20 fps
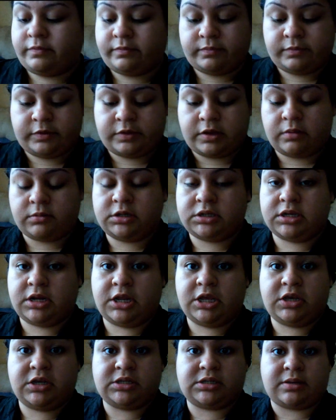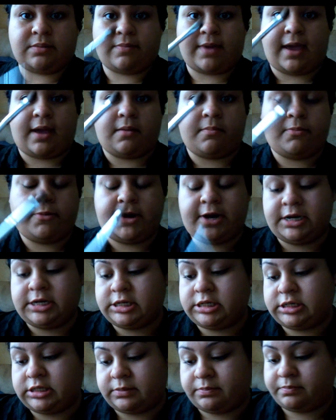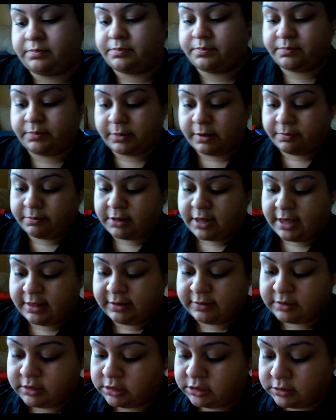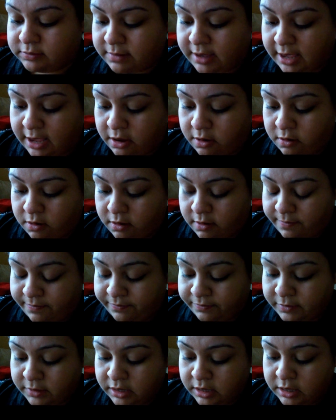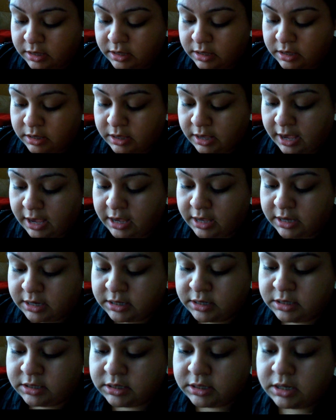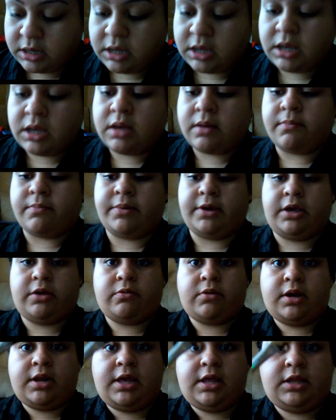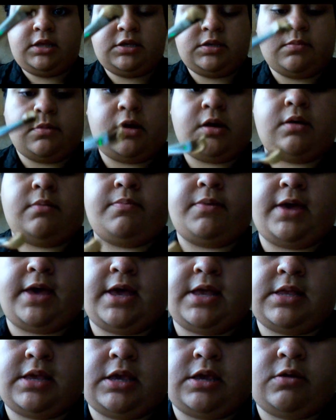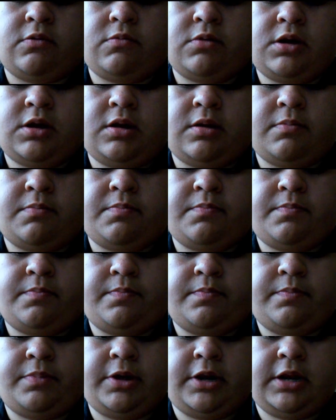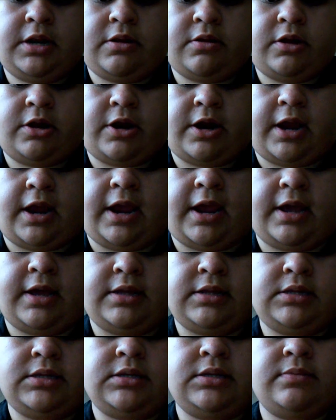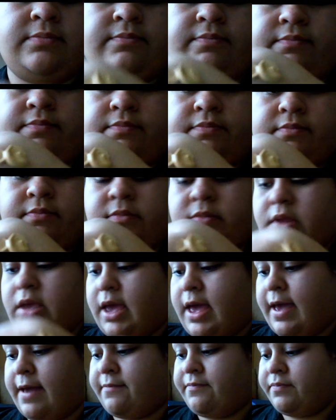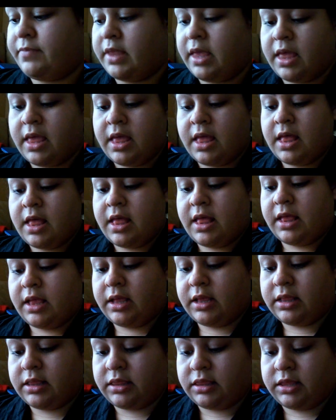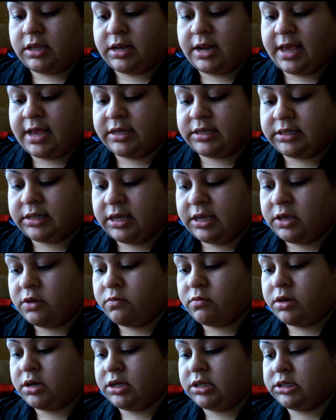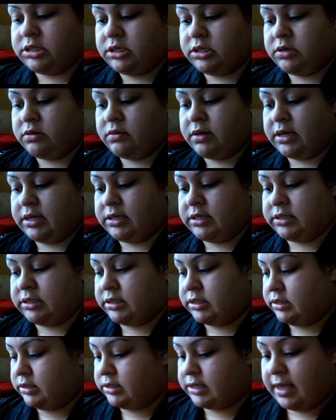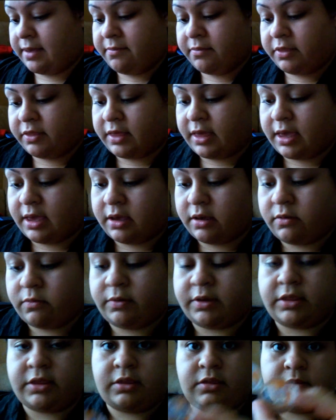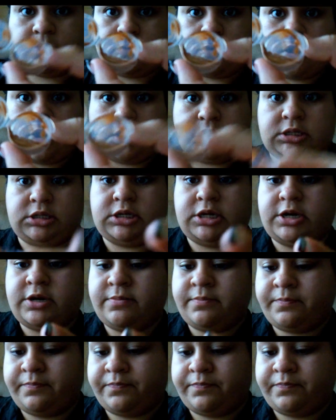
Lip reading: so I'm just going to use a makeup brush to apply this onto my hand. But you want to get a small bit and you want to put it on your hand. Okay? The next thing you want to do is the same thing with the bronzer.